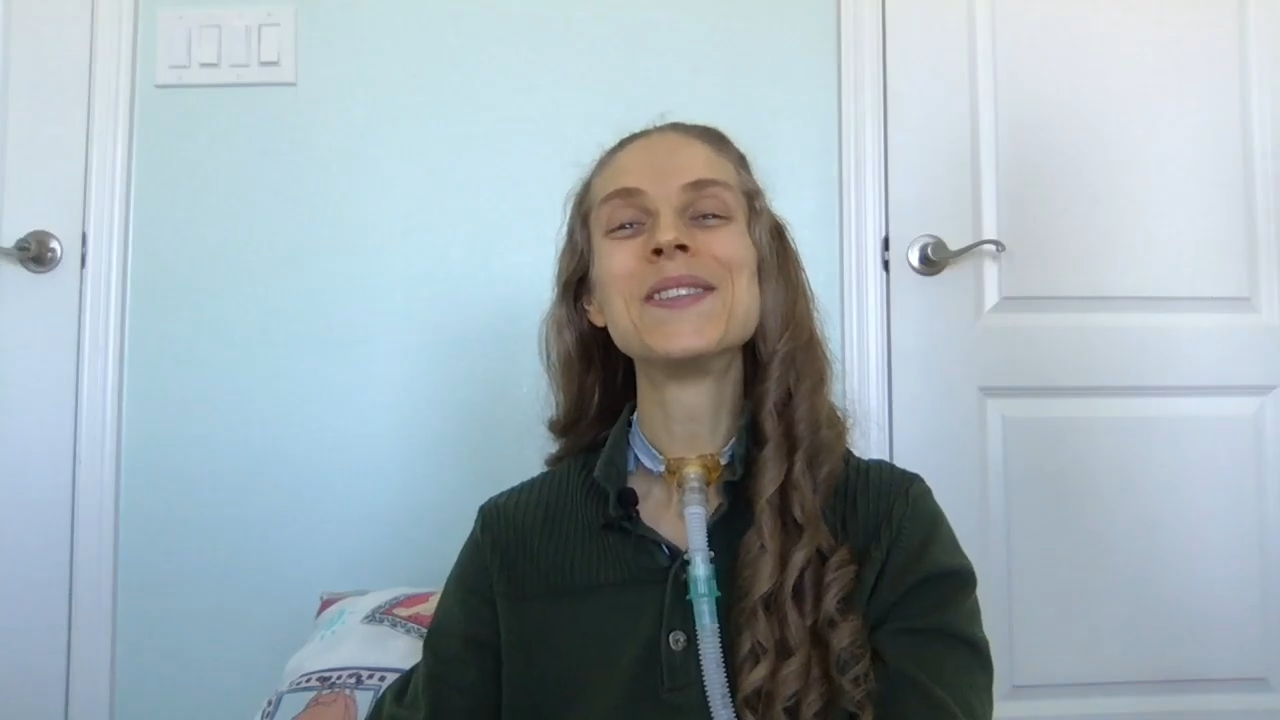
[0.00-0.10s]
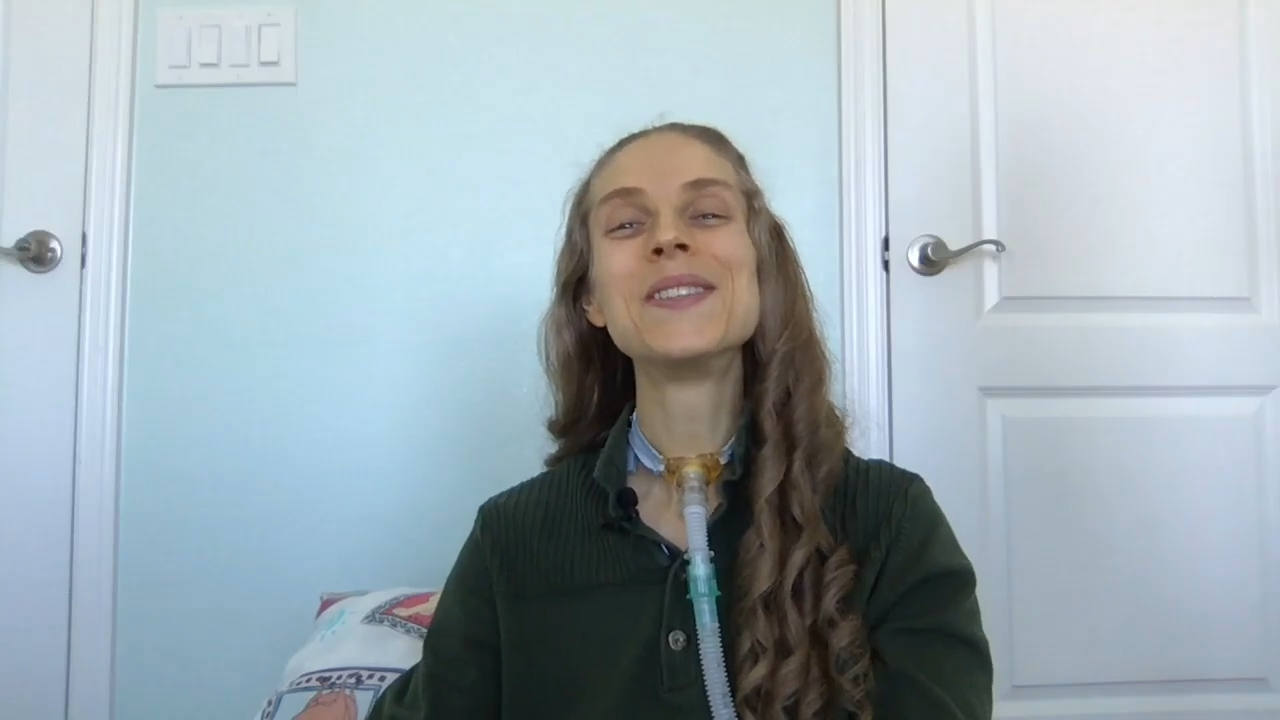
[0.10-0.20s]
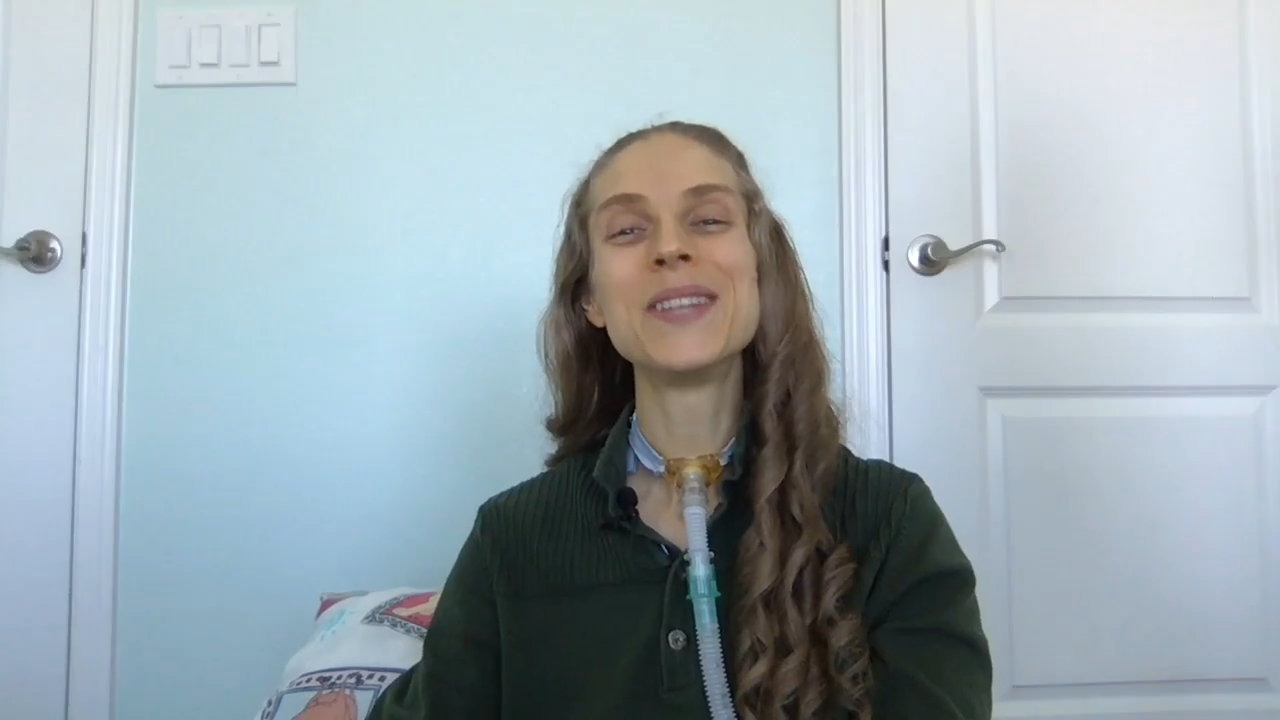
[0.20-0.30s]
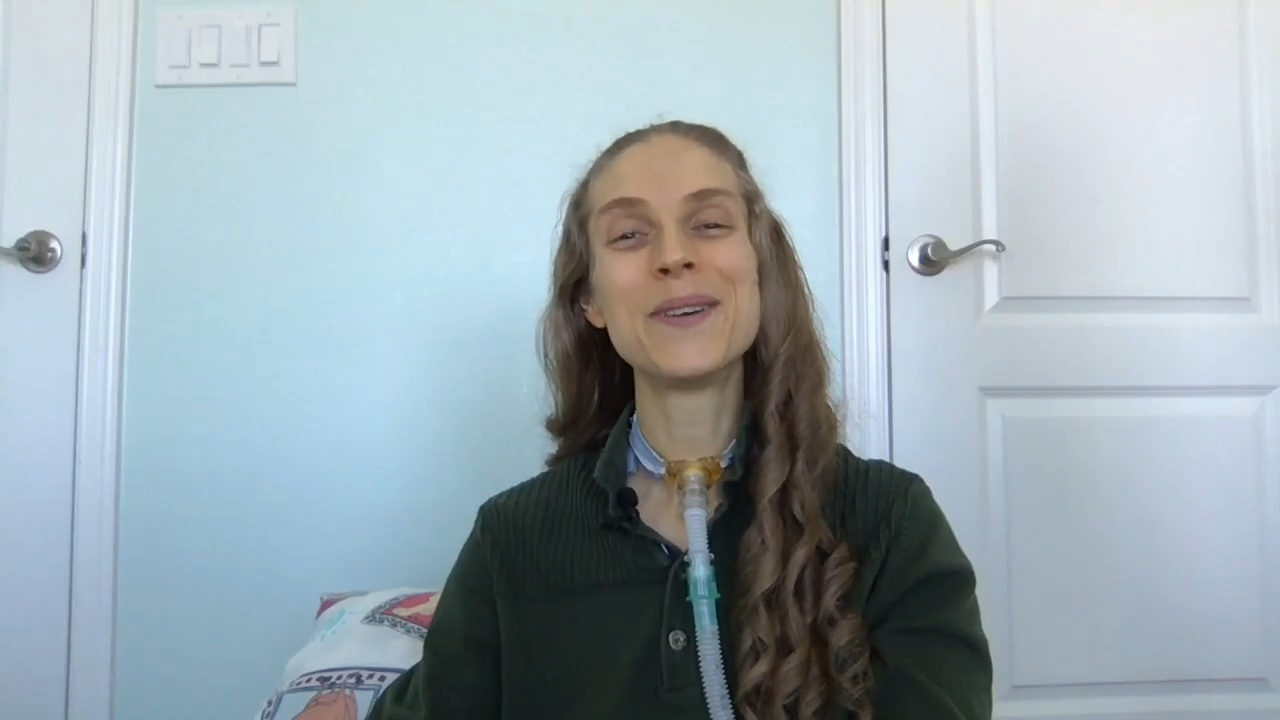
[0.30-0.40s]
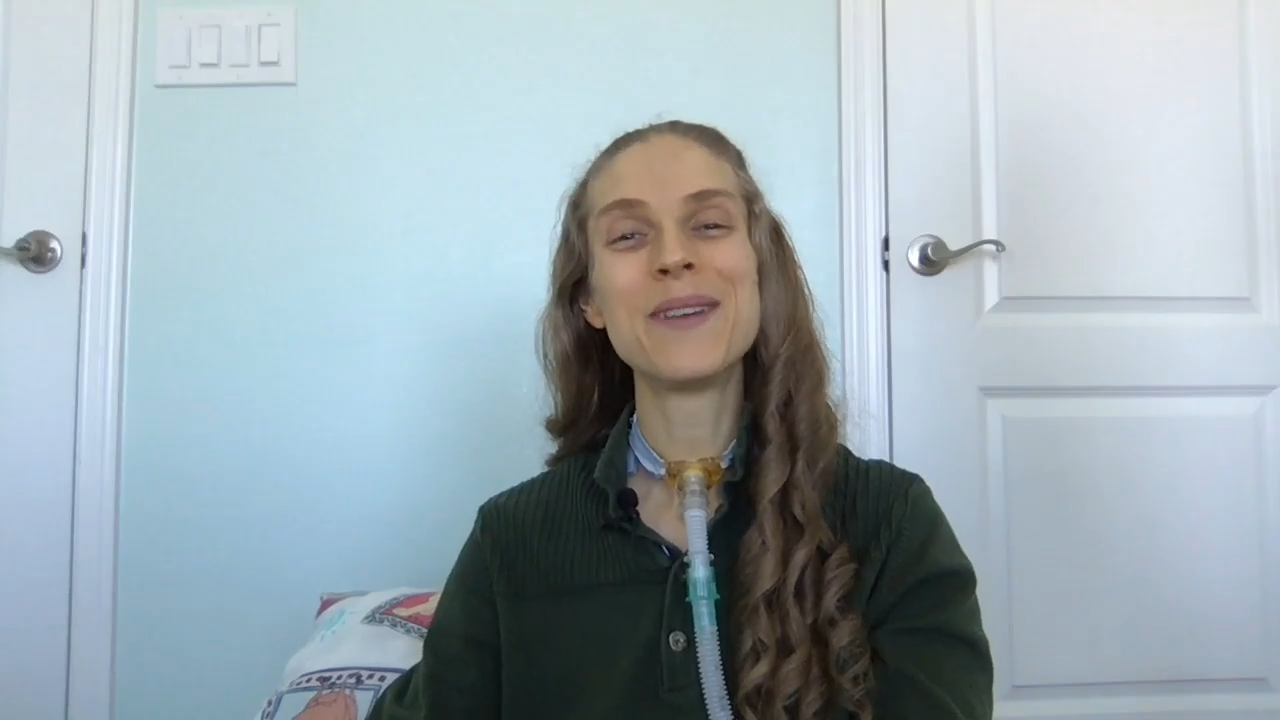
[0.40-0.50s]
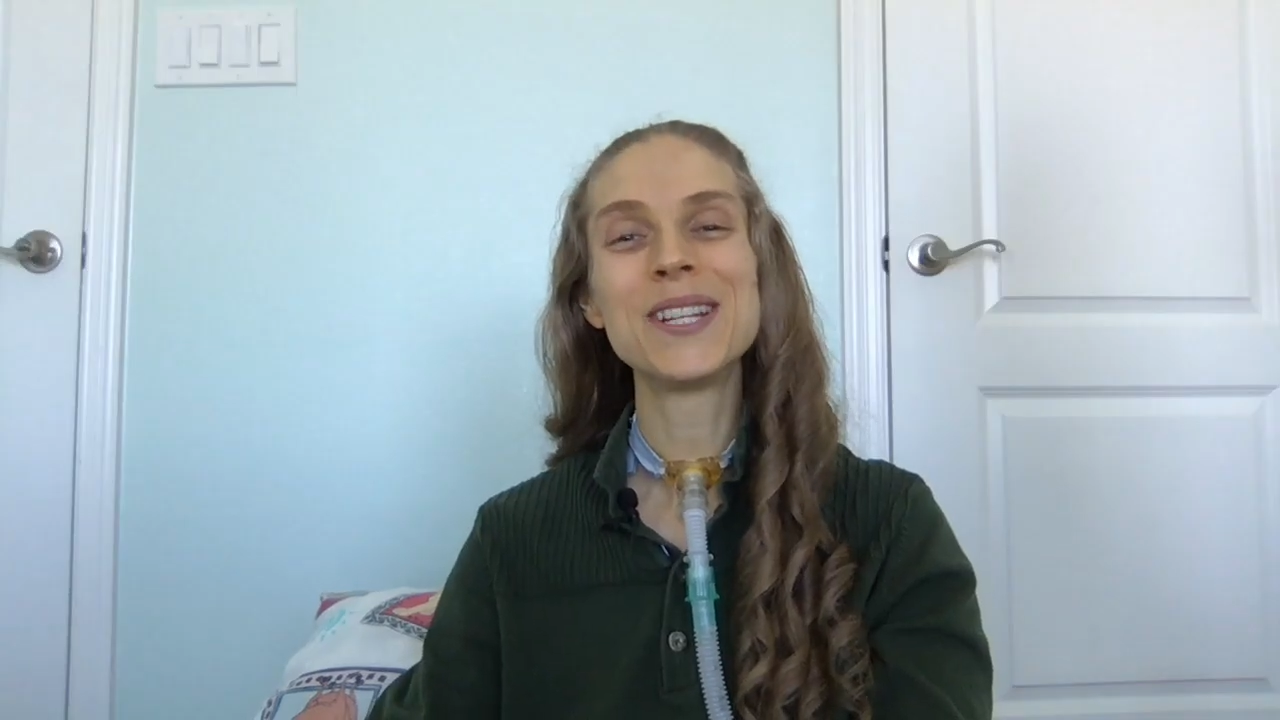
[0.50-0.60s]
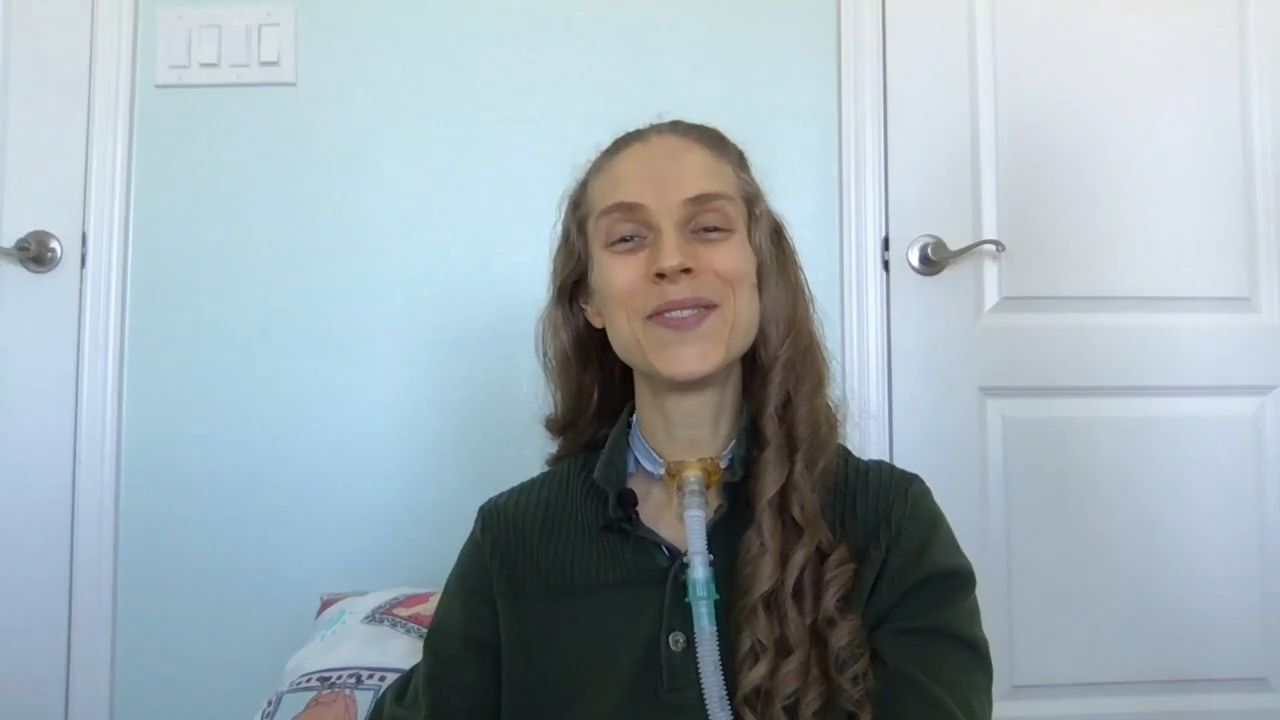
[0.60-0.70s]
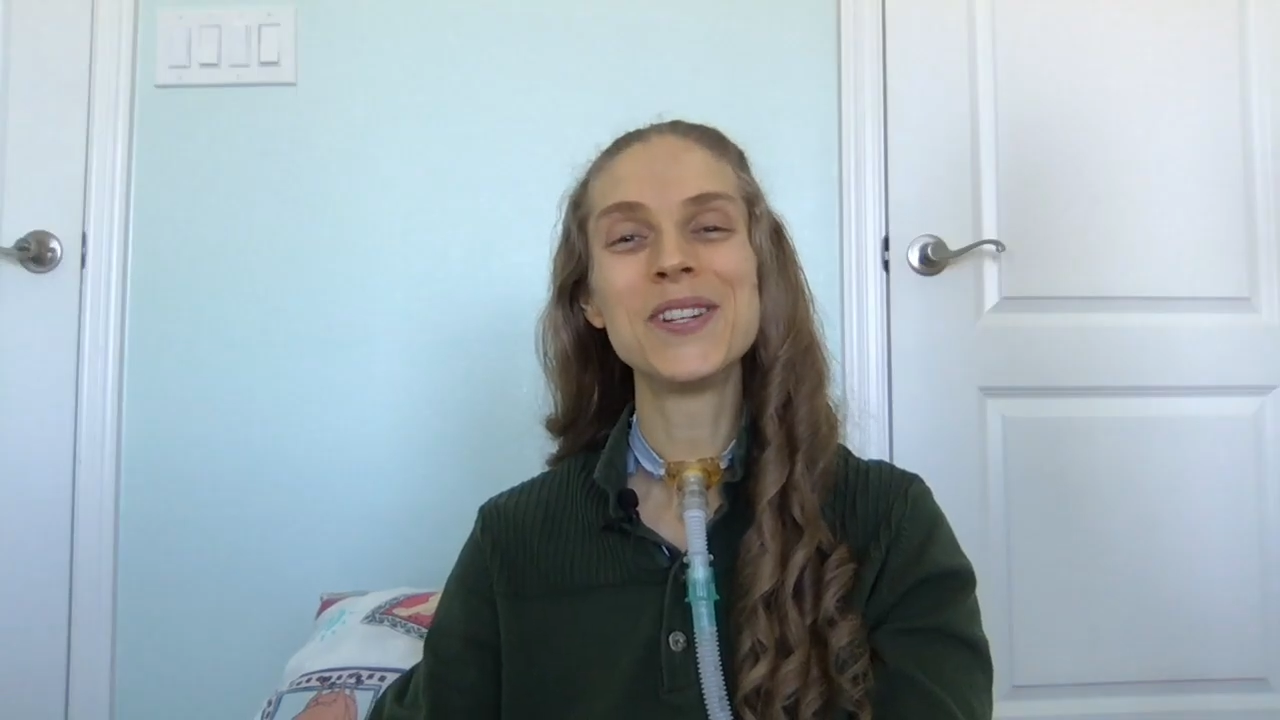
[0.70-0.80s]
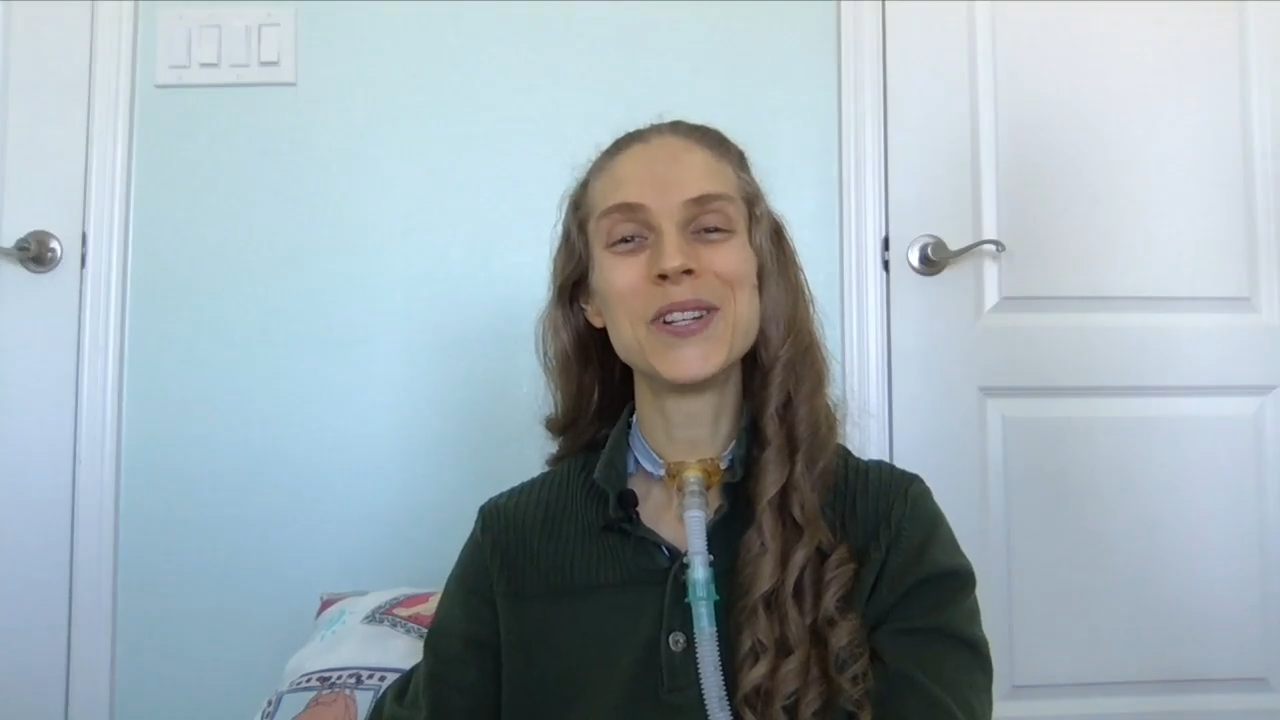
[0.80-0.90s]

so much for